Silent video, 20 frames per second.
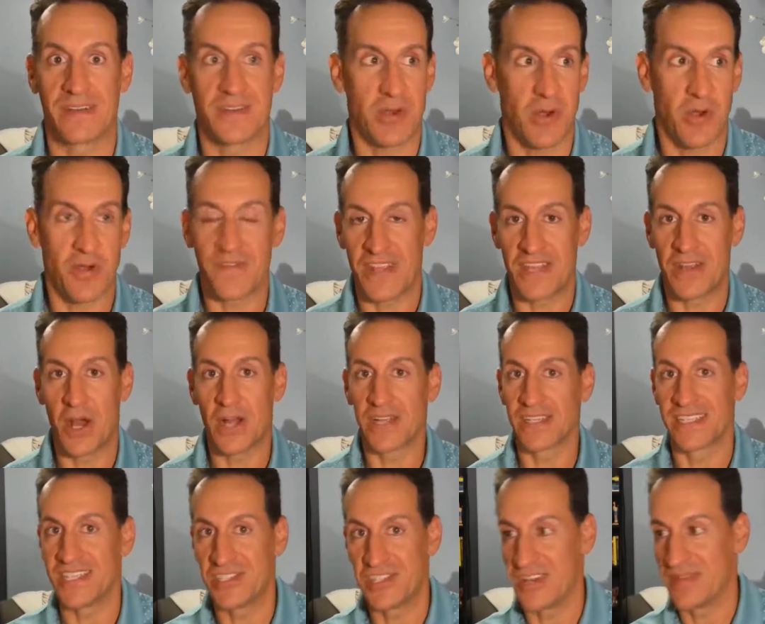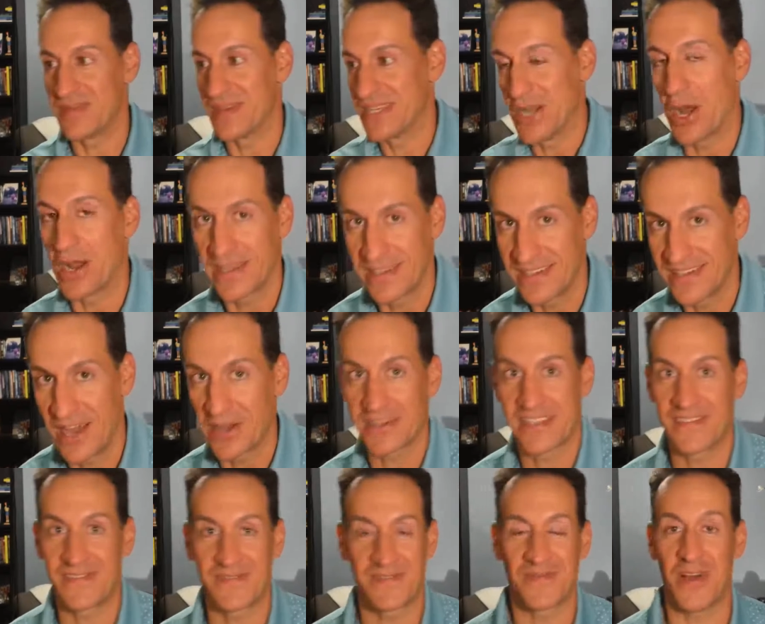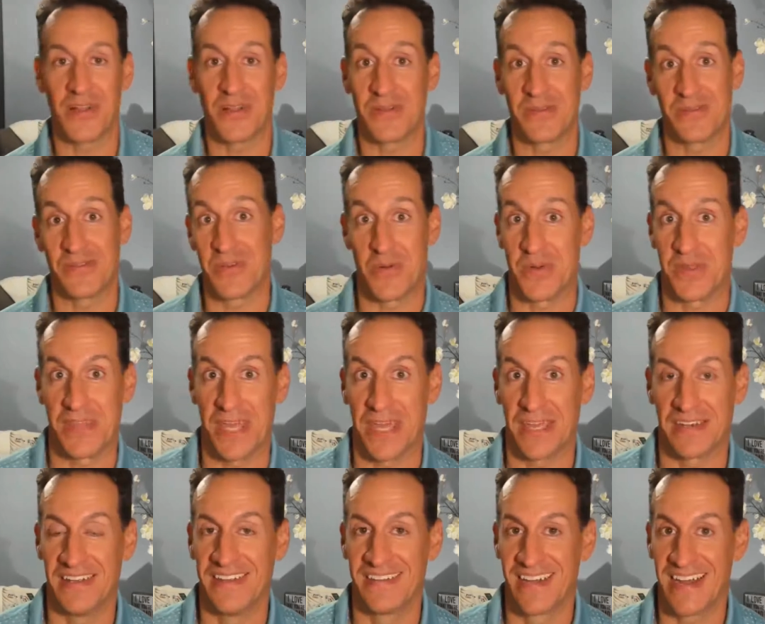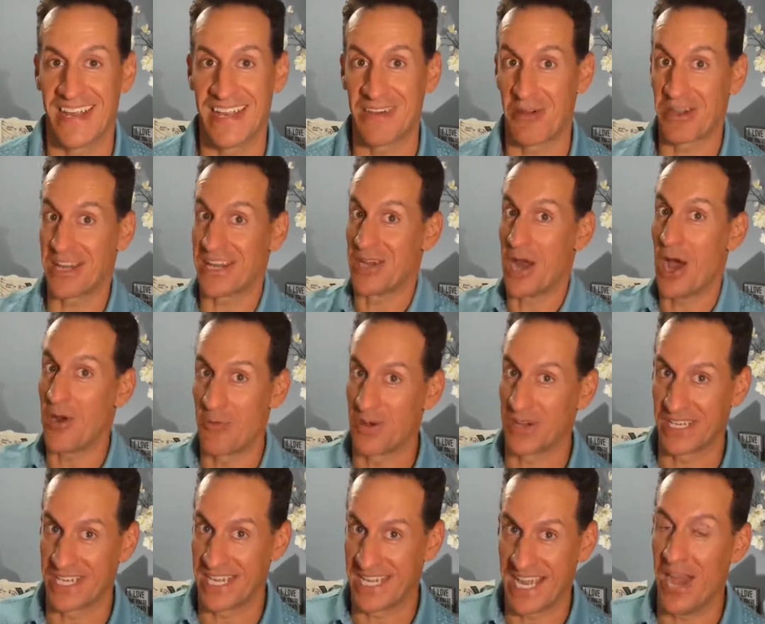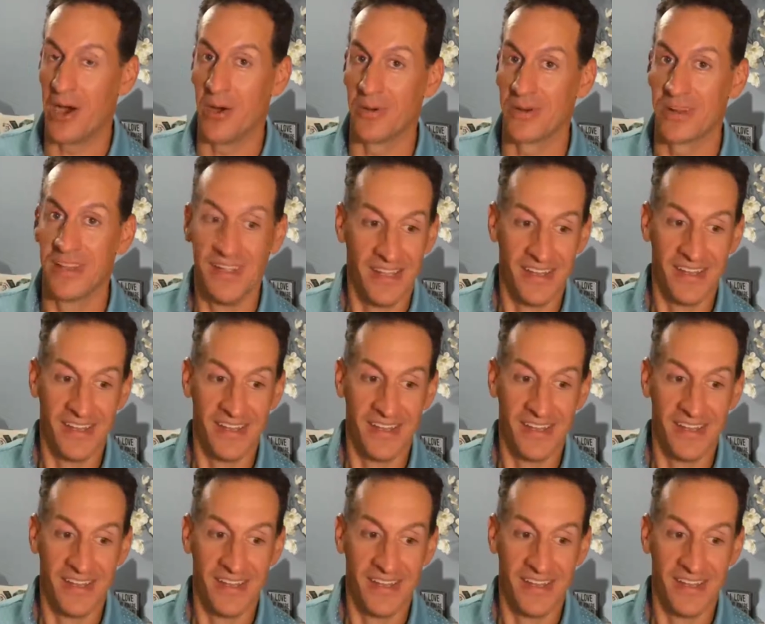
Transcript: You already gone to the gym and not not followed through with it, right? You're already not working out.